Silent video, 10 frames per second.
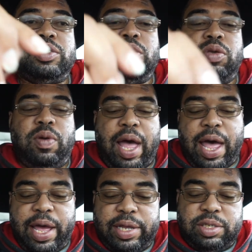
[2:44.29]
So you
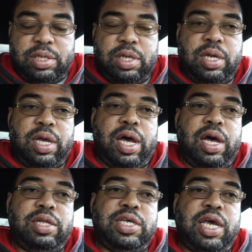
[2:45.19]
guys
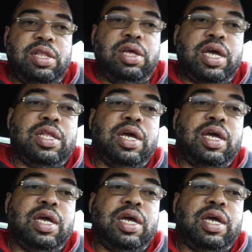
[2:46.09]
take a look at the